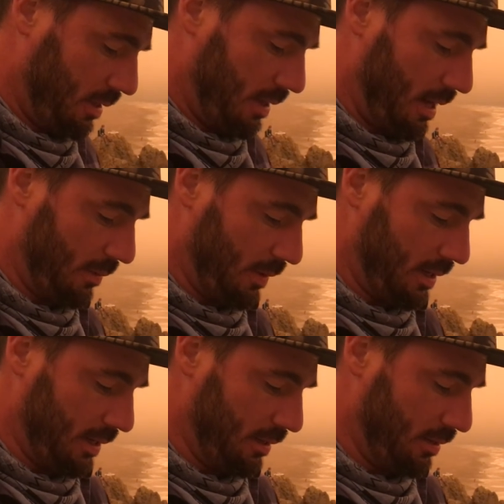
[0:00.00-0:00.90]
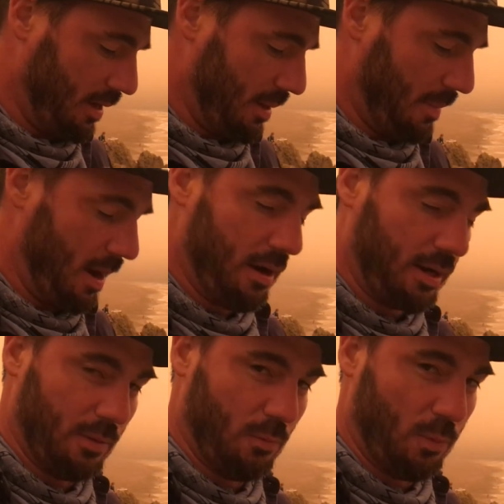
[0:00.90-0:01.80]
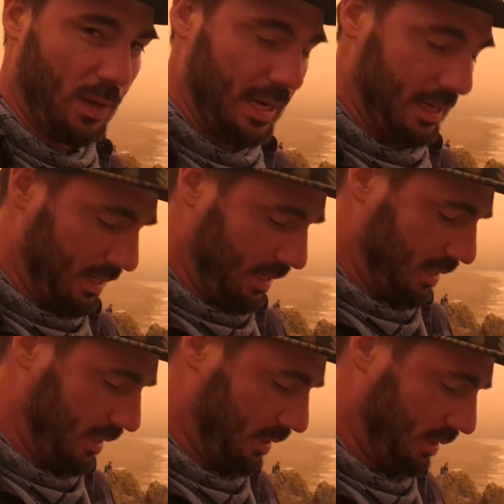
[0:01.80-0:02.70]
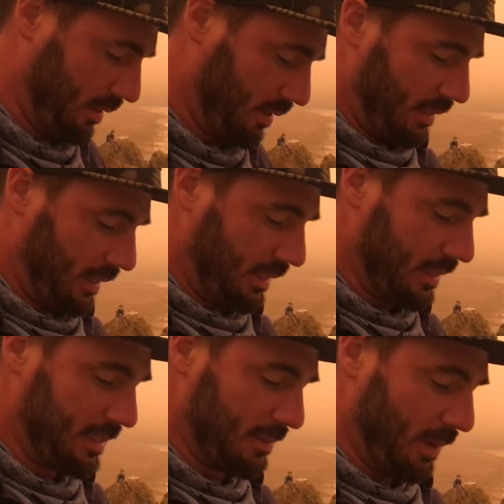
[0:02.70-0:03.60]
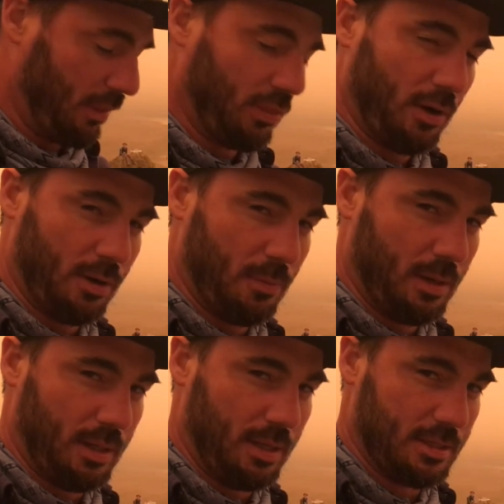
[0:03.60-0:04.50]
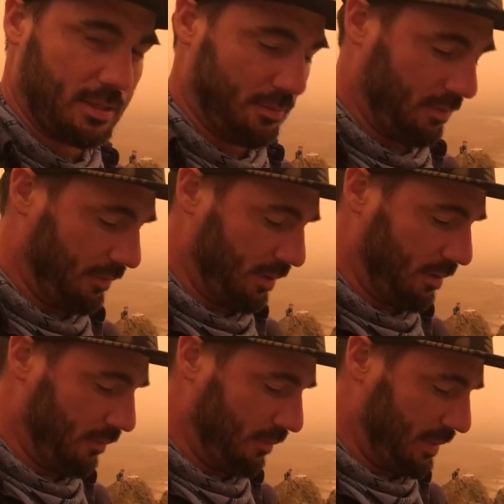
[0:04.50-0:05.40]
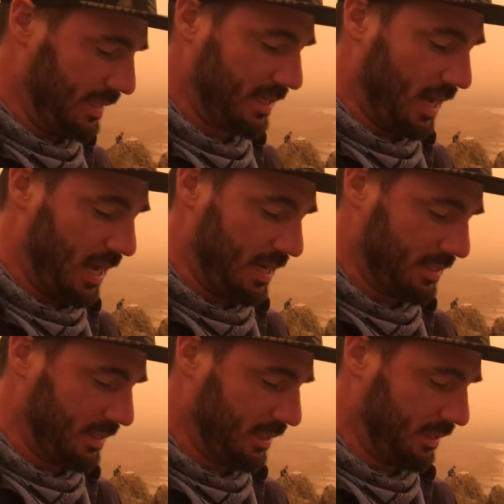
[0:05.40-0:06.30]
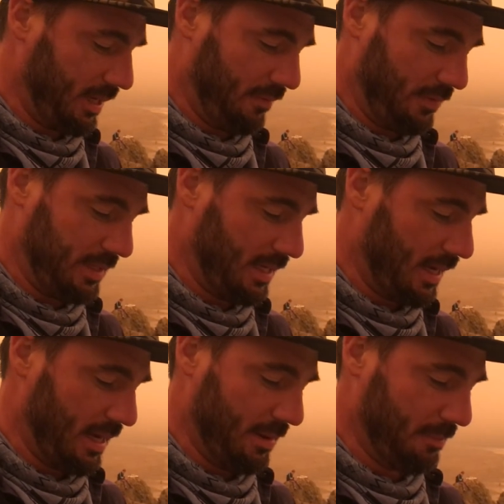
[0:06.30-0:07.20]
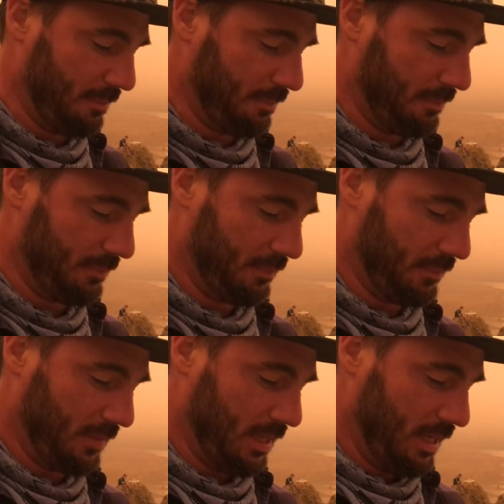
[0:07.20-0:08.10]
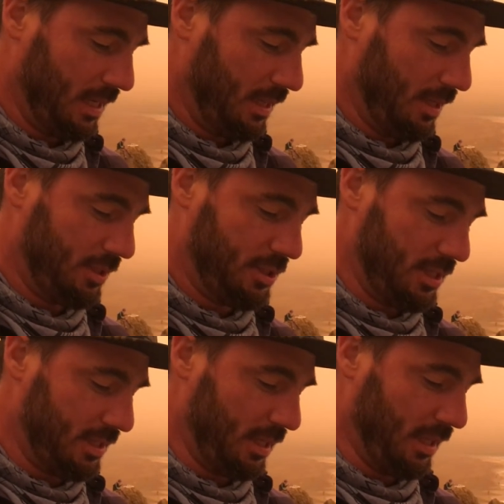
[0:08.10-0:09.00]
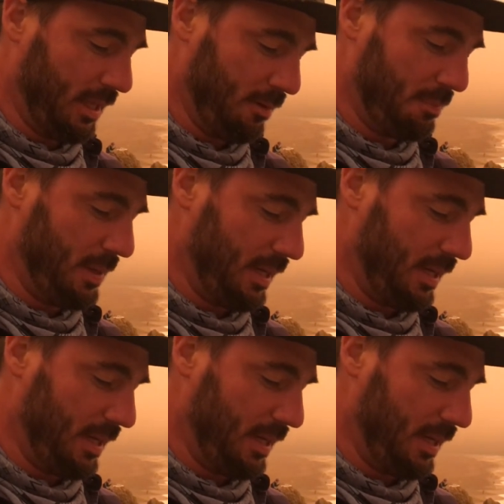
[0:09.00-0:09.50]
Now we're gonna do the American wheat. This is my third one of these to review from these guys, and every time they're just a little bit